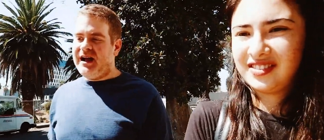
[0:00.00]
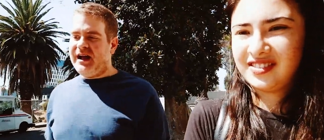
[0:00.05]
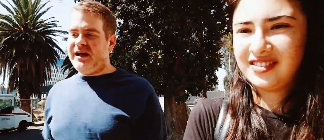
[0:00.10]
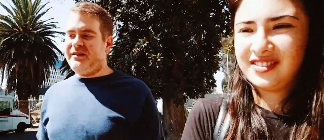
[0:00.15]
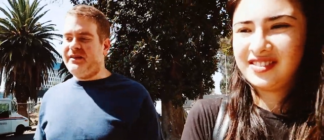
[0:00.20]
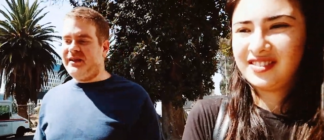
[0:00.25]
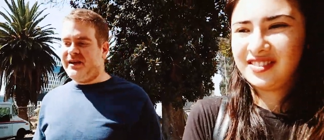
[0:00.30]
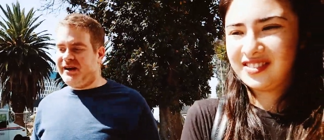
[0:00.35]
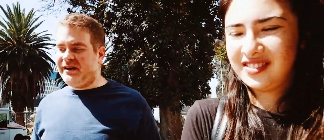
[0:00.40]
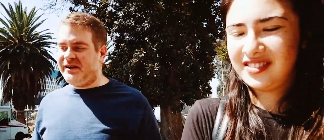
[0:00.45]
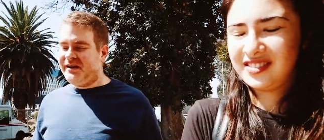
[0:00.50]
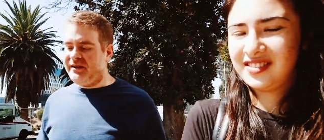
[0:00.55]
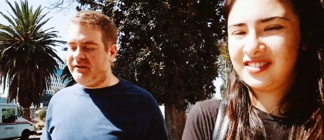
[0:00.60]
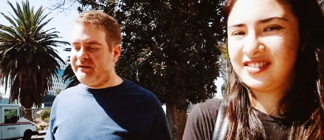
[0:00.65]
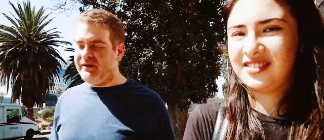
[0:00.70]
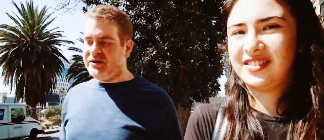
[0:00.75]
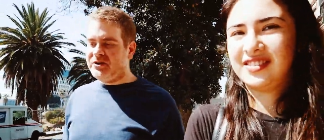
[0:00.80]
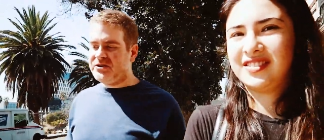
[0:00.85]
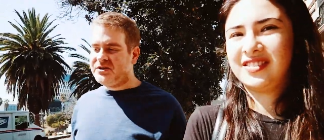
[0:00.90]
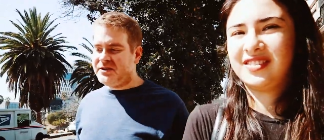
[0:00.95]
Speaker 1: And then
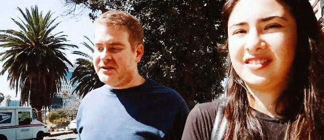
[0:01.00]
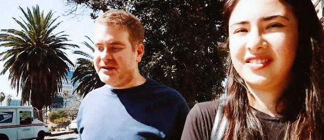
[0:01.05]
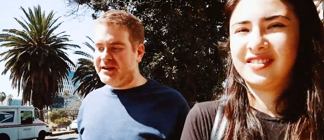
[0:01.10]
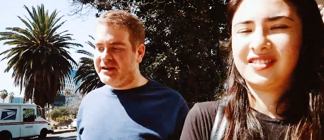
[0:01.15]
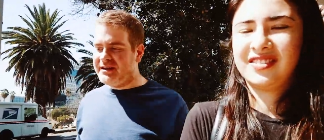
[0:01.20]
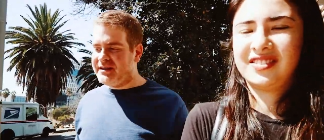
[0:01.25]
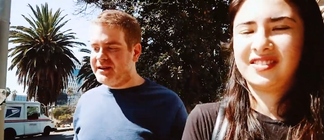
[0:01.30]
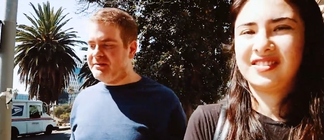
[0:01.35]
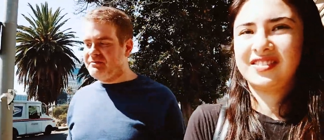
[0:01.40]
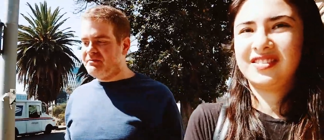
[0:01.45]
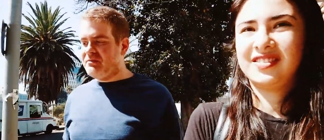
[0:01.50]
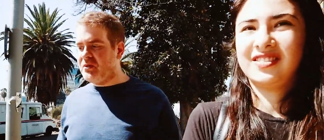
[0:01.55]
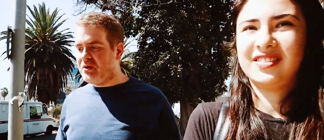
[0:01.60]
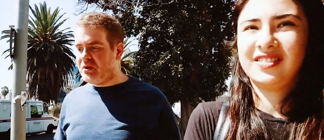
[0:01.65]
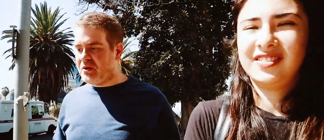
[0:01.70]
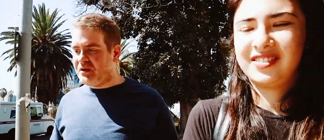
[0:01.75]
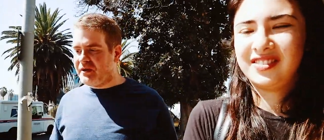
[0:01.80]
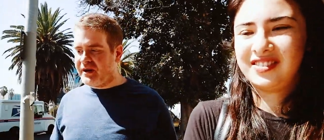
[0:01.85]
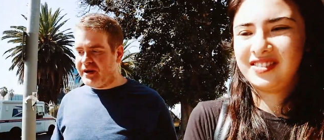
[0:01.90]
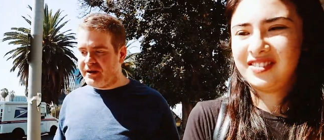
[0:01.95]
eventually I did
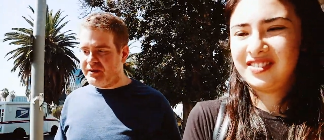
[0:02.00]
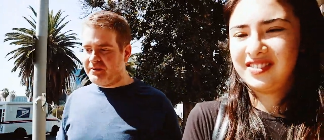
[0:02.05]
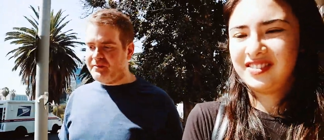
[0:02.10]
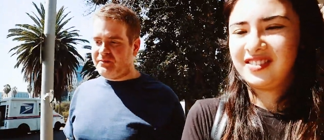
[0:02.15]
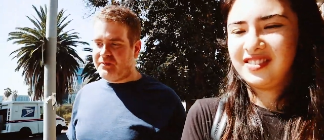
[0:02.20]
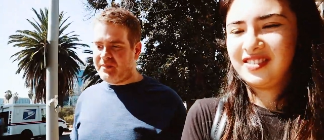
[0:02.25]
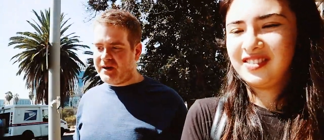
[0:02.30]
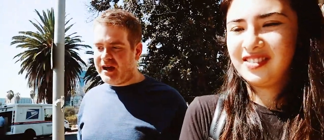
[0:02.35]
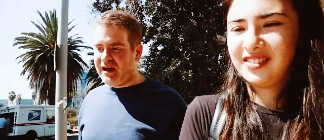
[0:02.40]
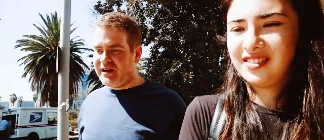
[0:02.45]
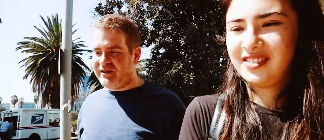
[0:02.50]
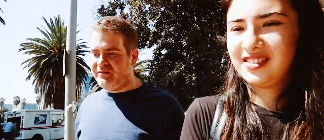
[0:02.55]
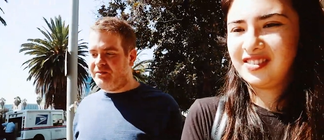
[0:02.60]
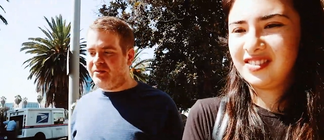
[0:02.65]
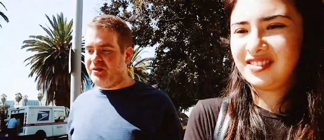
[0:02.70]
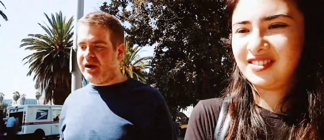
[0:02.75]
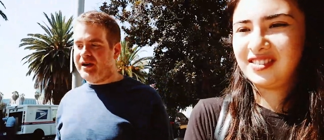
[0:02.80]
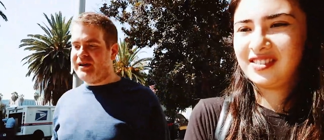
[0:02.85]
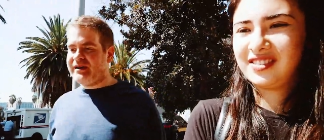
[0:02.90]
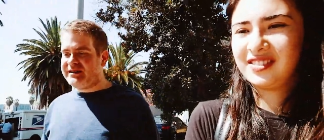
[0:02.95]
more like kind
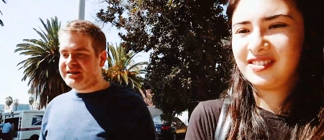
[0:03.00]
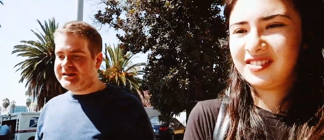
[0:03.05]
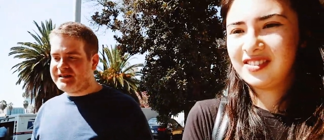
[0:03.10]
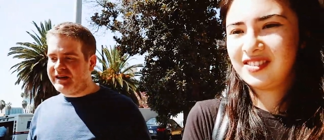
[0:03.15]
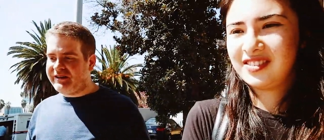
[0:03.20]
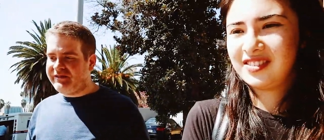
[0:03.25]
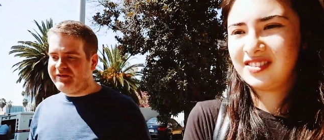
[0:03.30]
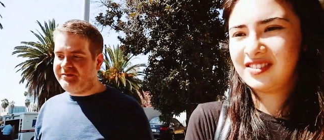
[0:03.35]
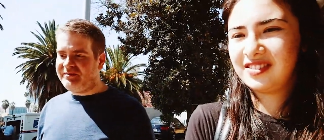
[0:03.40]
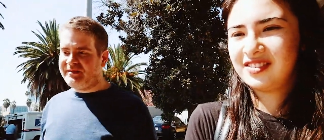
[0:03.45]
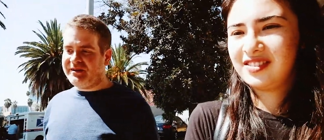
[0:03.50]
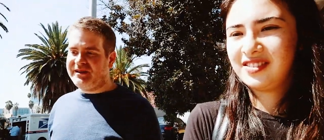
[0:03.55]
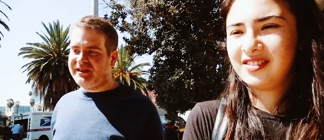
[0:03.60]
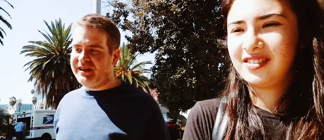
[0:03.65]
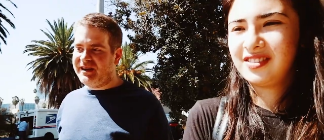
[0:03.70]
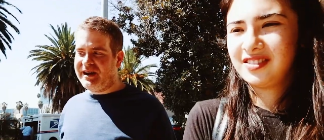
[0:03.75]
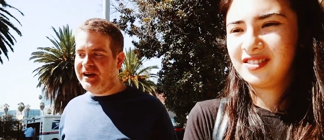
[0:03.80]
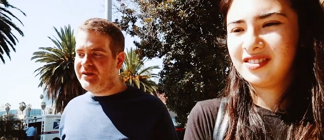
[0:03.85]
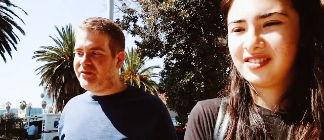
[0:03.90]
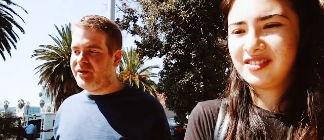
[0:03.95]
of branded stuff, but
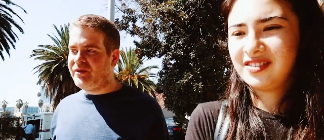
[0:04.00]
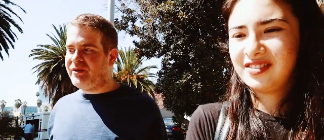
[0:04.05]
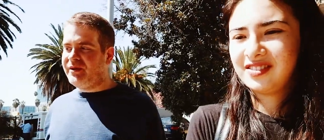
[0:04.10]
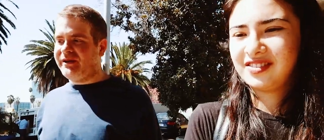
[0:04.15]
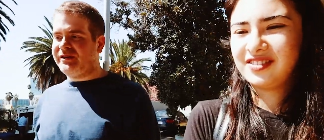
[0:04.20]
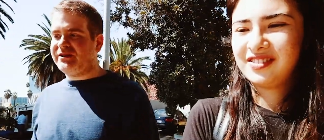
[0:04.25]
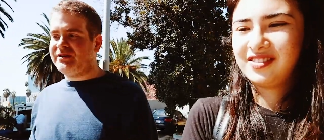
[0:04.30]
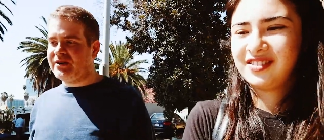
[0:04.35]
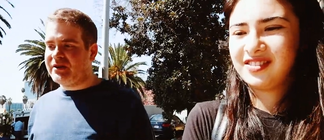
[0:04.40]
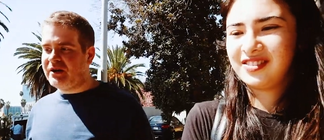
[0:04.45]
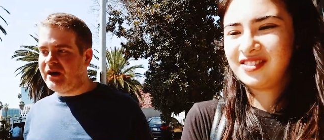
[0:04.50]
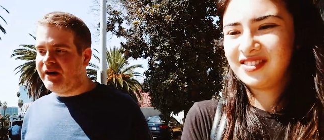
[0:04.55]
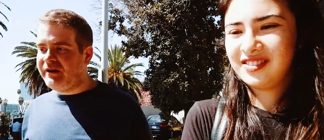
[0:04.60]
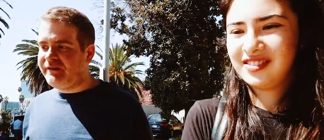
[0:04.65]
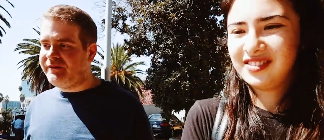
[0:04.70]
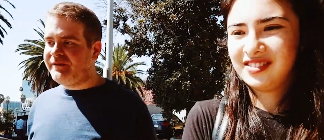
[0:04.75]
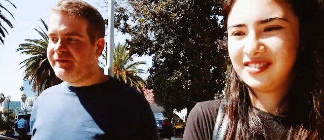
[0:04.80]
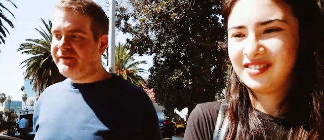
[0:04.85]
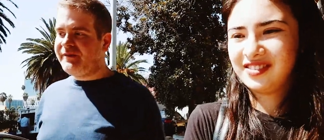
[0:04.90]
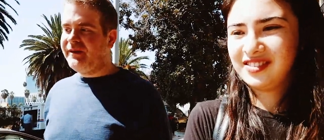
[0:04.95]
that never really took
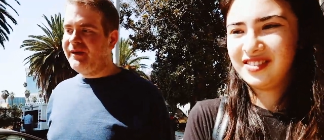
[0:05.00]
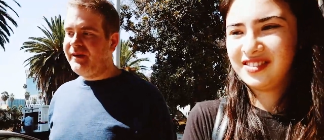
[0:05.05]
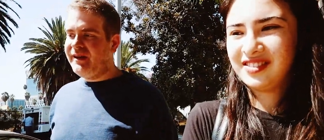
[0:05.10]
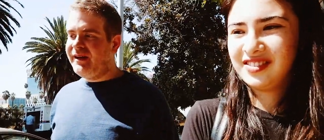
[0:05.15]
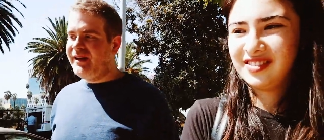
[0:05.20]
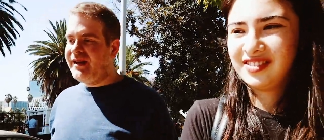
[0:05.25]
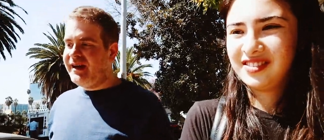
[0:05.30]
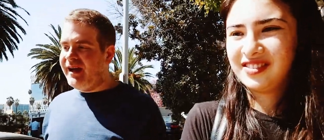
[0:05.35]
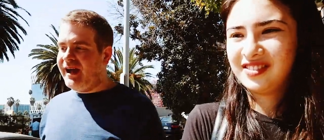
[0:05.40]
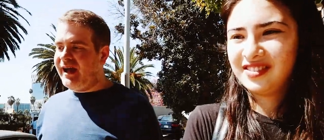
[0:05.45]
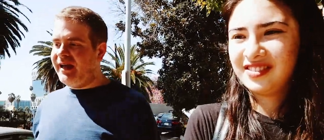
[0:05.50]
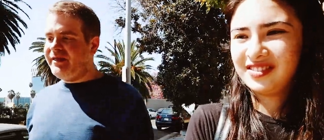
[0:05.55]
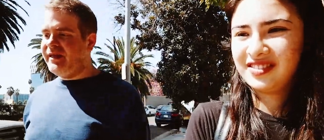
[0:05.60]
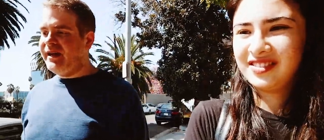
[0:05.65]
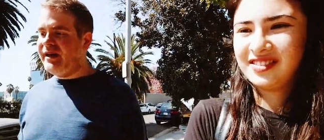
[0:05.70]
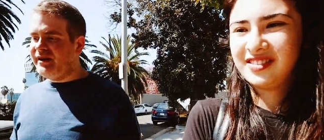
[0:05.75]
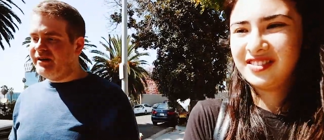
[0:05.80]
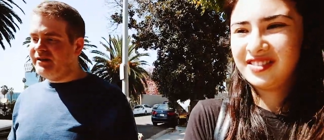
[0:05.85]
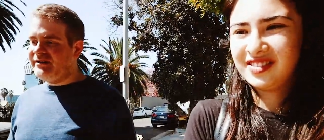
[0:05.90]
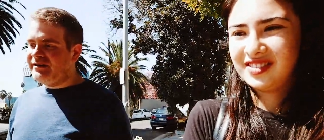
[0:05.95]
off. And
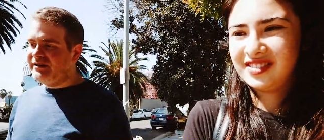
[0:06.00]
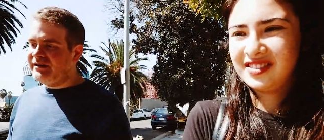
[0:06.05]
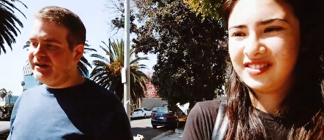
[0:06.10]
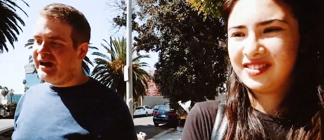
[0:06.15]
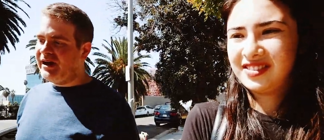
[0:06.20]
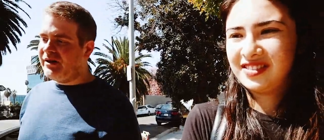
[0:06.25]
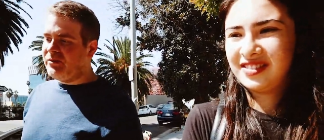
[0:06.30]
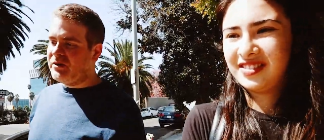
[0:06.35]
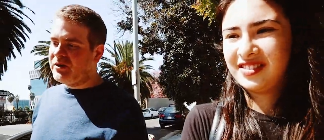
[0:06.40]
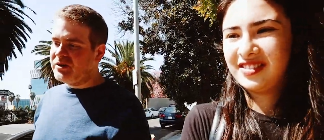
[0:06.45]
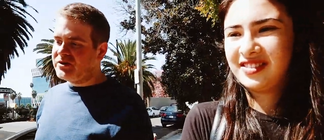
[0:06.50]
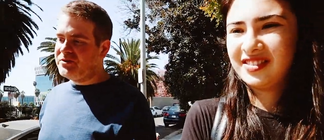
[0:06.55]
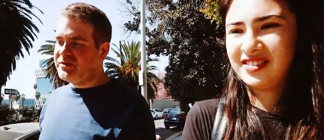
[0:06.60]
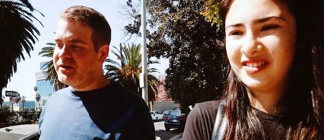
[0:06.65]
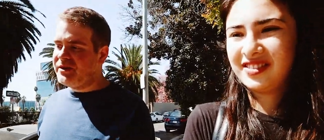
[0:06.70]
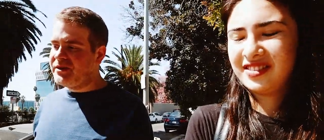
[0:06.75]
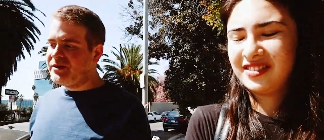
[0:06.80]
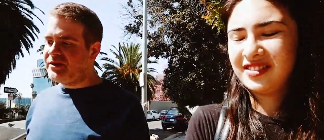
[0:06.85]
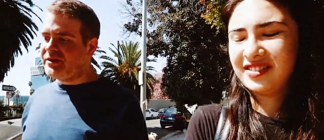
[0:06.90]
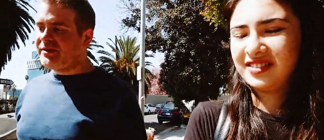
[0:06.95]
then I worked
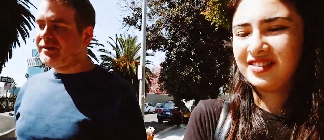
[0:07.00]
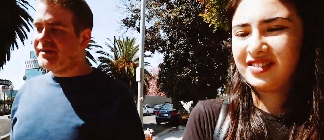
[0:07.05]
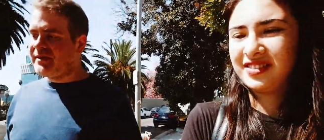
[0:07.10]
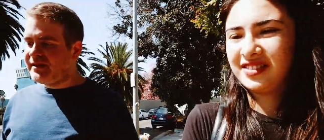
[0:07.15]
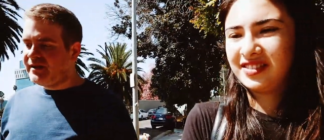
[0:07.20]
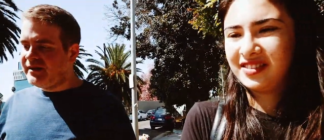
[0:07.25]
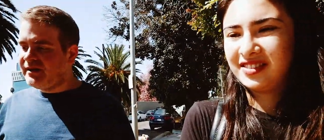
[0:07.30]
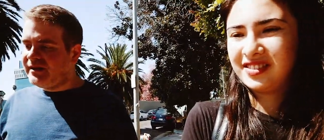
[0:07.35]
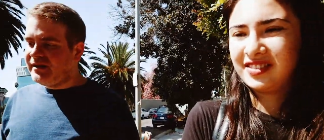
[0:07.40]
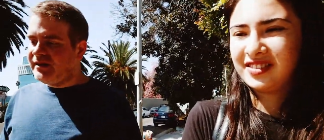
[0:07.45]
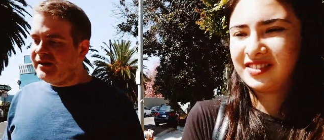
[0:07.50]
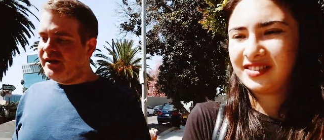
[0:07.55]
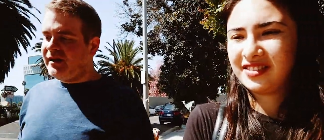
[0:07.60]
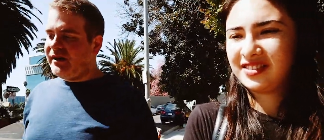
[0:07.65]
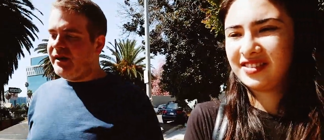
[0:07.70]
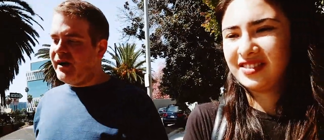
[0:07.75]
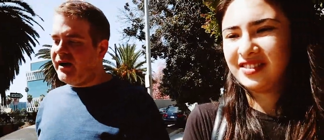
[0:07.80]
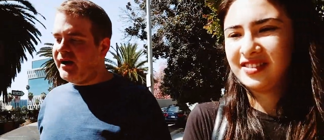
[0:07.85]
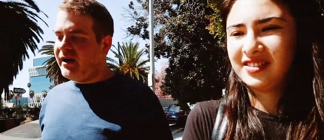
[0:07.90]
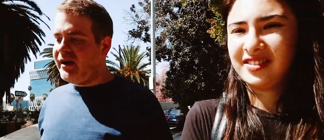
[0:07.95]
with
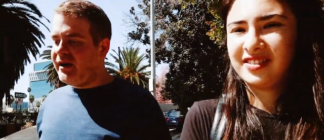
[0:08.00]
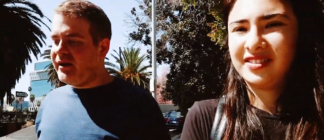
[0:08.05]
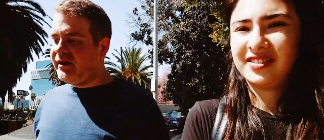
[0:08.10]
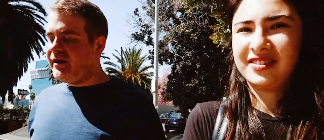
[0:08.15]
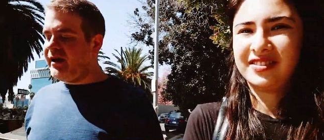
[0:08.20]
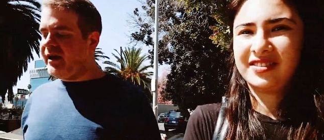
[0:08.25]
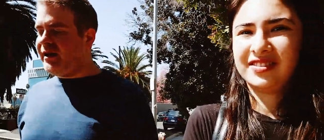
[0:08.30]
uh,